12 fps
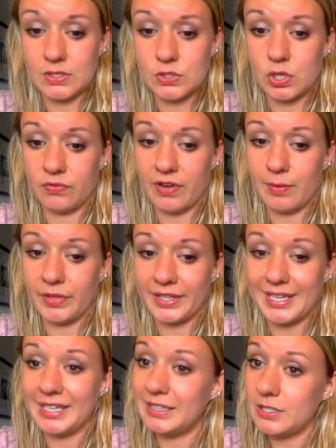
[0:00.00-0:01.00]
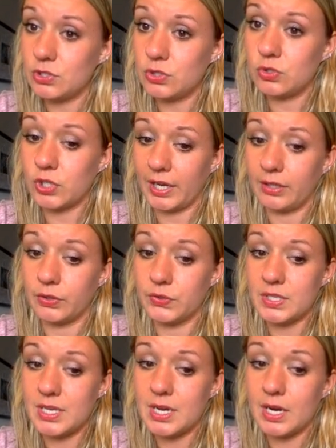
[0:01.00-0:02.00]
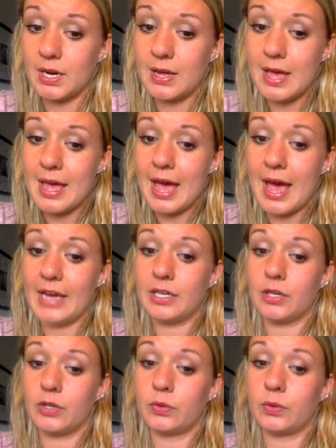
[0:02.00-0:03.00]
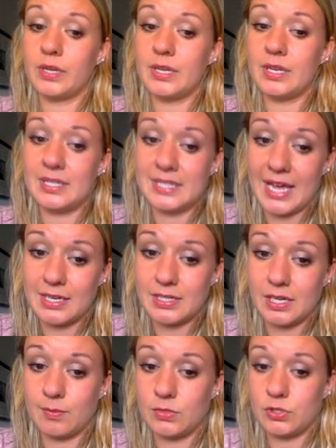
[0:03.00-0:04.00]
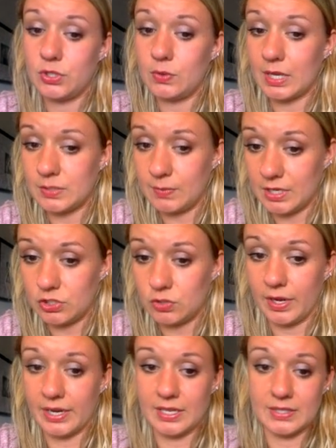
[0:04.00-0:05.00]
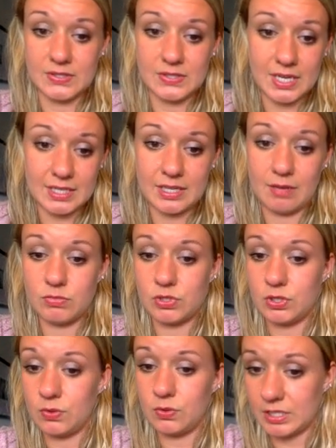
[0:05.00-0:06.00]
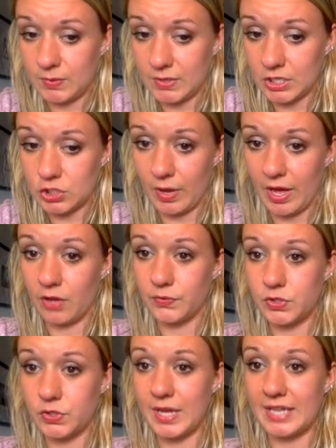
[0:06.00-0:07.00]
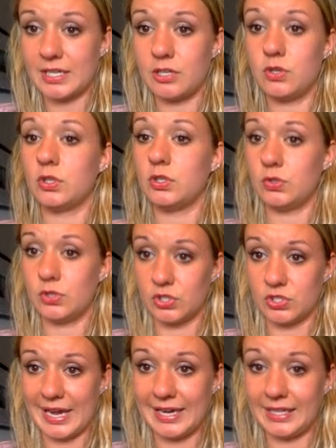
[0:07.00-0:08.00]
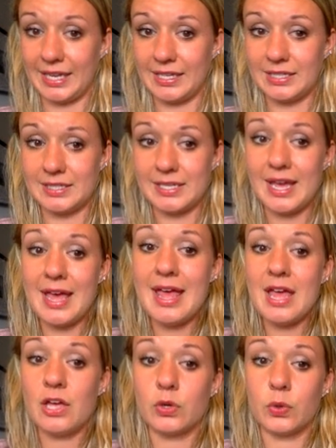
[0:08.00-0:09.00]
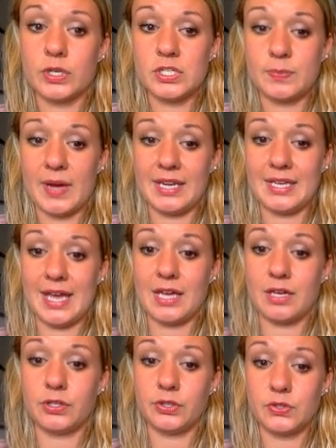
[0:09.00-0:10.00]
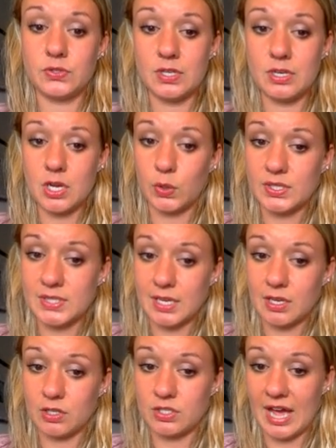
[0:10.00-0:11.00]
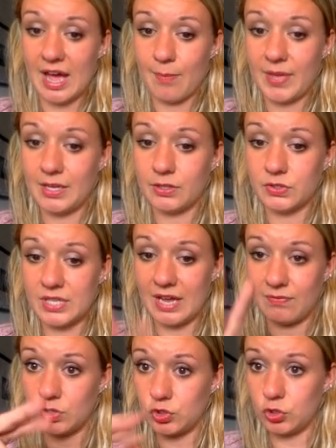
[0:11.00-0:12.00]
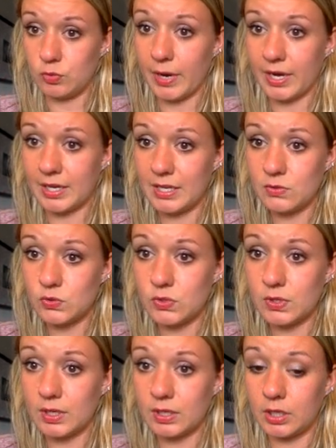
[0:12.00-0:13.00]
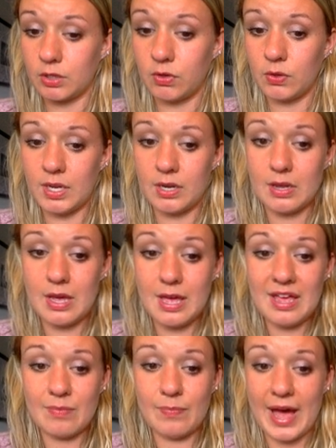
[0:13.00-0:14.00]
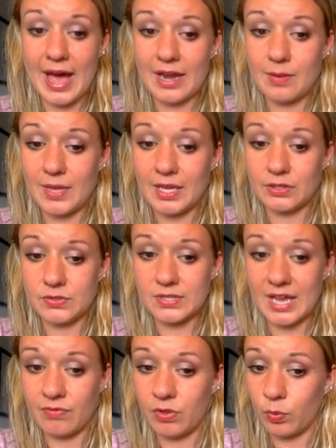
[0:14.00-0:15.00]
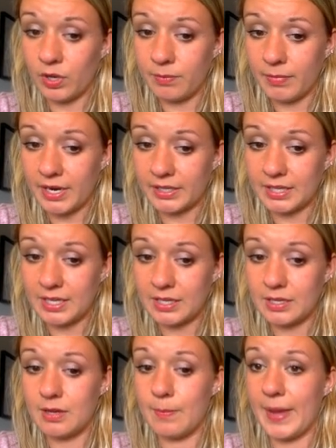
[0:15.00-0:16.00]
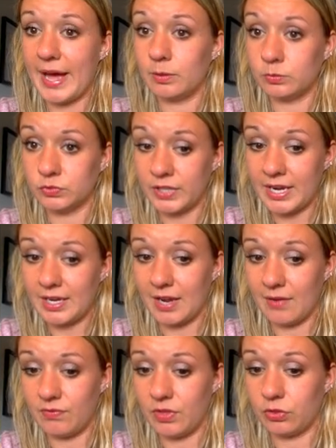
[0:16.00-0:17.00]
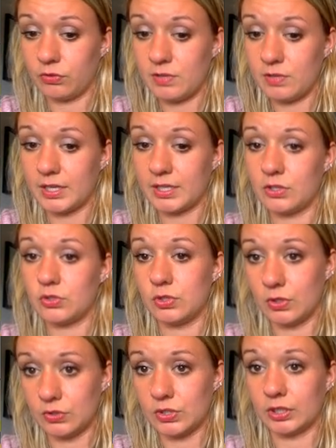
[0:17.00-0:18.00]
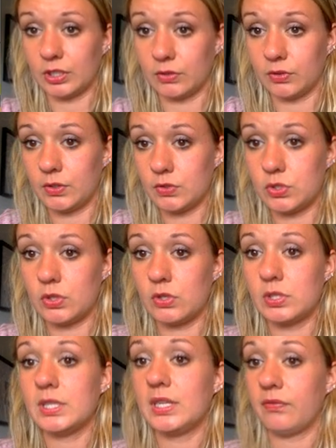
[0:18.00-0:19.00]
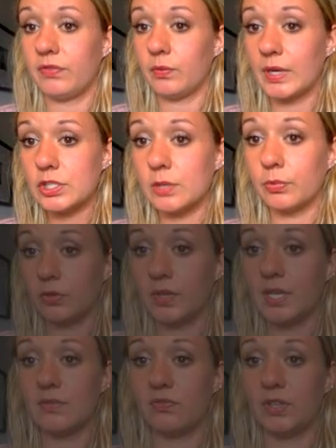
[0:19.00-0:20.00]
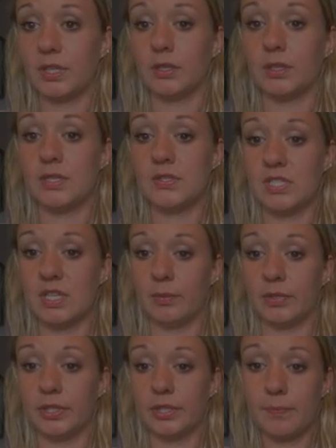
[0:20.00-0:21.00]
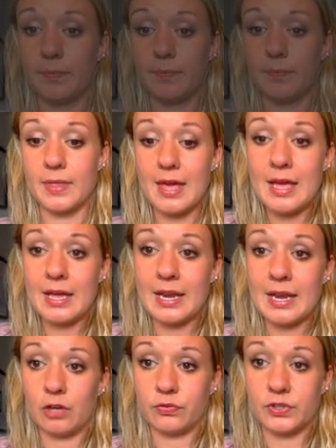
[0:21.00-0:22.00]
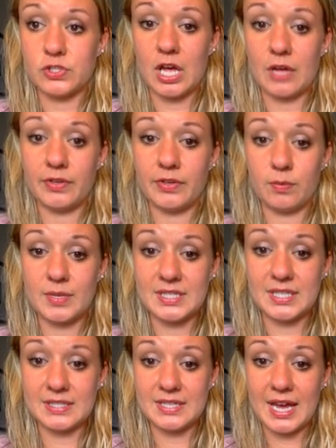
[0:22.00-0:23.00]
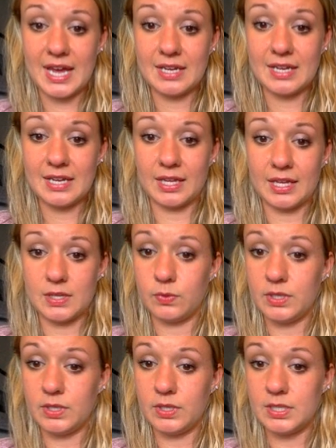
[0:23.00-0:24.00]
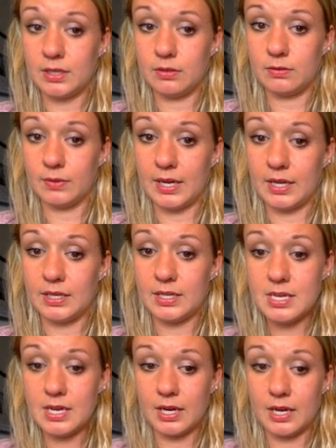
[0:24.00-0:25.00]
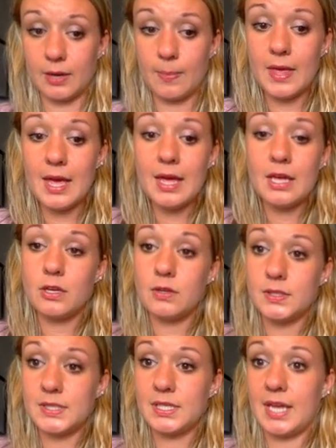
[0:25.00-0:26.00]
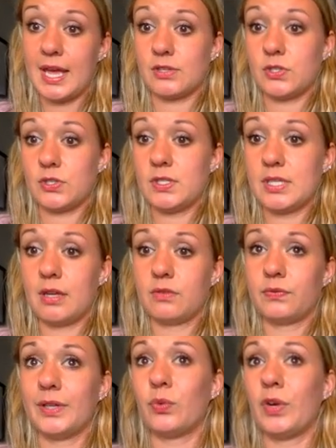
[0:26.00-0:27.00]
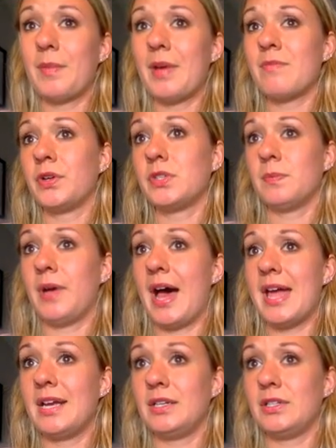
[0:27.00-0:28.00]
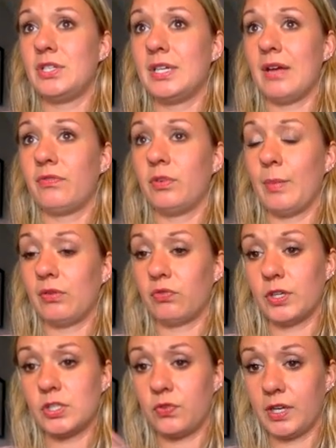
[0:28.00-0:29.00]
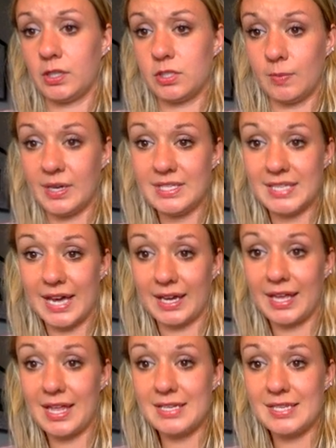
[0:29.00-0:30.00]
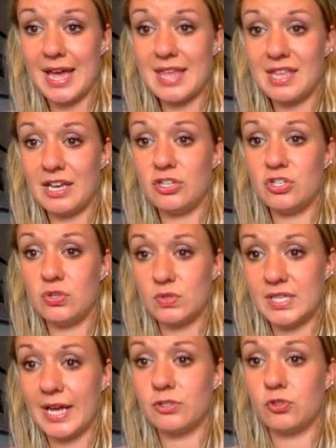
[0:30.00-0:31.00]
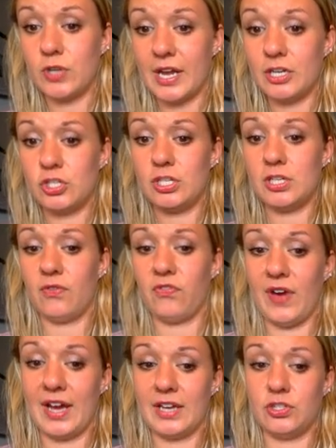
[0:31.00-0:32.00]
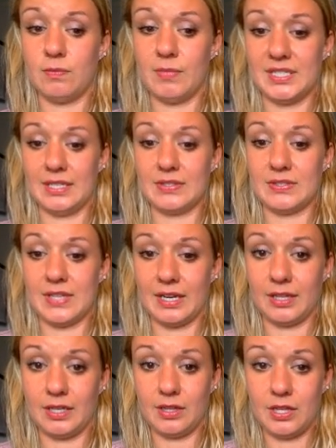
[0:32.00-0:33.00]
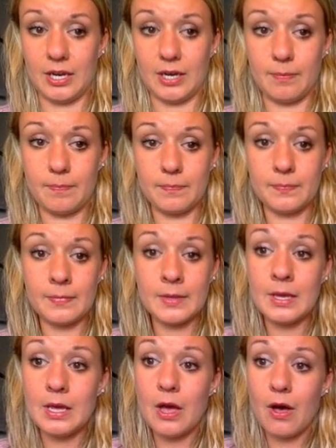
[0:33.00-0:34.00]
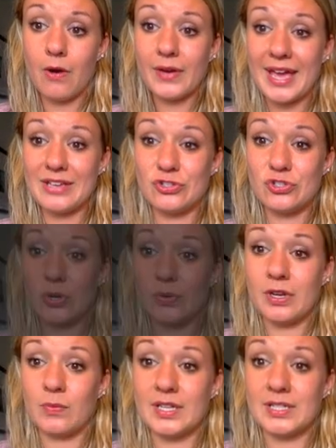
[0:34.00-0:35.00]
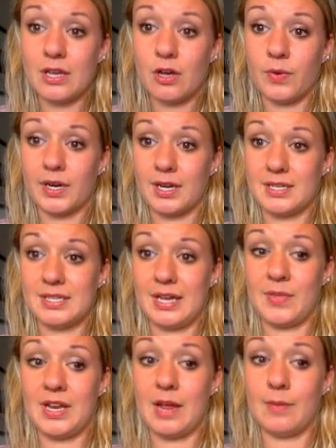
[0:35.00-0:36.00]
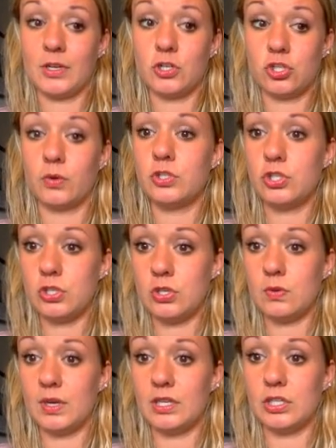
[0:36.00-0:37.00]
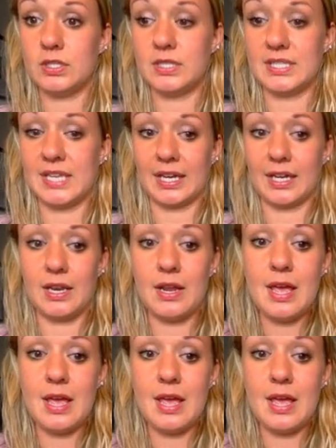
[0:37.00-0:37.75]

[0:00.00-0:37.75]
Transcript: So if I'm looking at these two triangles here, I know 10 times 2 gets me to 20, 6 times 2 gets me to 12. So that's how you could use your side lengths. Corresponding angles, notice that your top angles have the 2 markings, so they're congruent. Bottom angles have the 1 marking, bottom right have the 3 markings, so those are congruent. So those are the different ways to prove that a figure is similar. Now, for solving for missing side lengths, like we did right here, you just need to ask yourself, like, what am I multiplying to get from my first figure to my second? And then use that strategy to find your missing side length here. Okay, so your Wednesday homework assignment, and I'm going to show it to you in just a second.